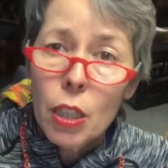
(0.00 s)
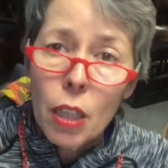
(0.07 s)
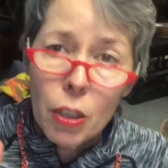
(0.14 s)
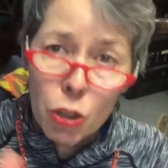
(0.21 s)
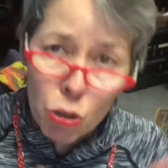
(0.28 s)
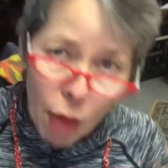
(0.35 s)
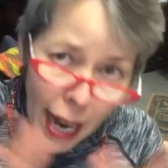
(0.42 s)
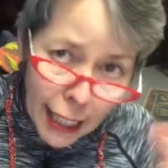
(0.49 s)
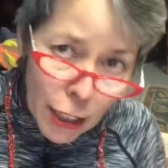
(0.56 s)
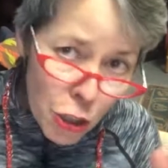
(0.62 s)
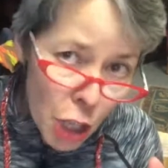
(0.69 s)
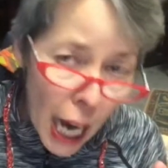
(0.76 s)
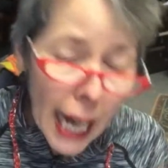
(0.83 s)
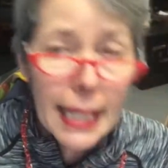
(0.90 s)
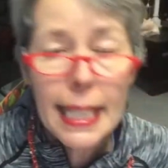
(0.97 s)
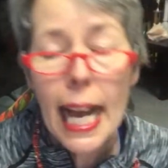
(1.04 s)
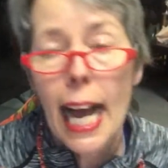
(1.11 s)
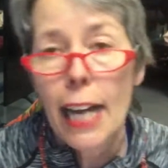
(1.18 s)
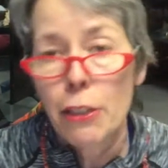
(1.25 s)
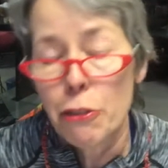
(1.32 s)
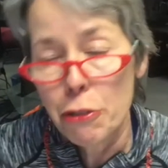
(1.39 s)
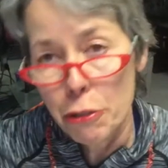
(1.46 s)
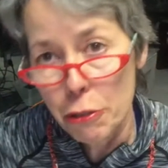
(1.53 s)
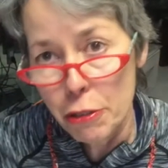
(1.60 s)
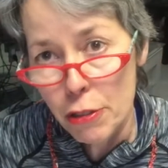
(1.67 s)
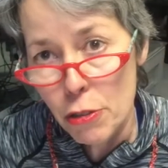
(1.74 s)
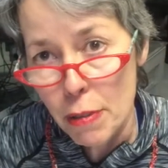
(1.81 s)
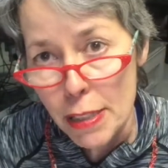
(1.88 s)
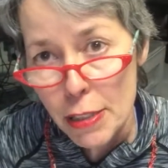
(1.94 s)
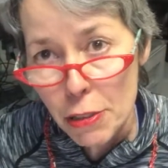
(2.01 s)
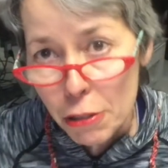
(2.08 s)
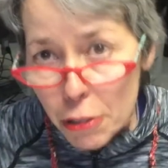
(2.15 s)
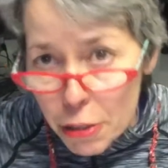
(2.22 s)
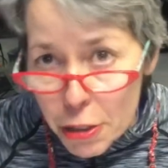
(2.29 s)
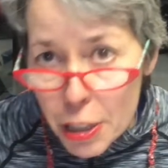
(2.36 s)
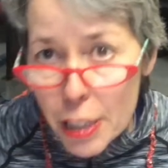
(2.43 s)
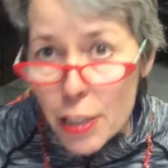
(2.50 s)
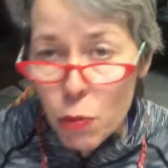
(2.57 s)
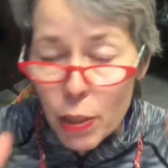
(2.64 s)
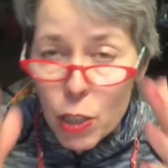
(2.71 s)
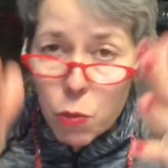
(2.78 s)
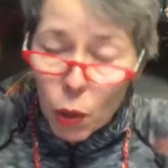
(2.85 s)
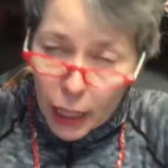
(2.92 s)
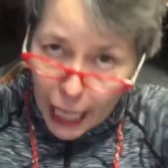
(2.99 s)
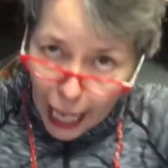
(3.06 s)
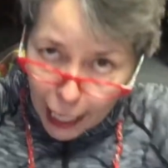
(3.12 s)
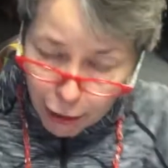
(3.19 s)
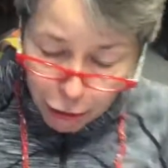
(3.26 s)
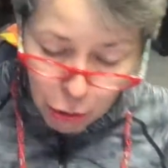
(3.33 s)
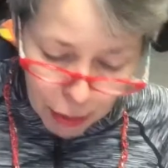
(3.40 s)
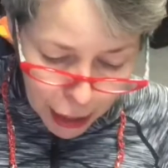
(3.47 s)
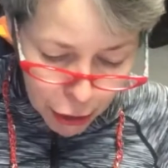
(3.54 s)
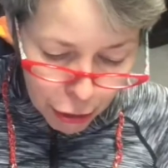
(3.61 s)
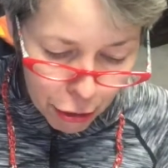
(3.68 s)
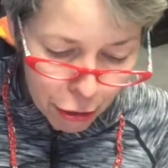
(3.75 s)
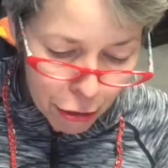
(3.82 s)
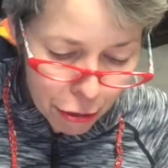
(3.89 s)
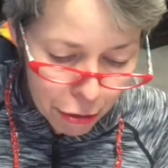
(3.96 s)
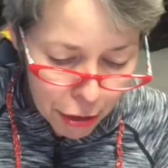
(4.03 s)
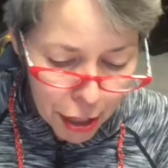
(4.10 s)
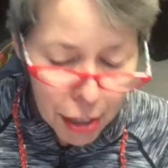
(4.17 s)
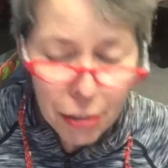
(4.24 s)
strategize on your New Year's resolutions, which will guide you into the new year.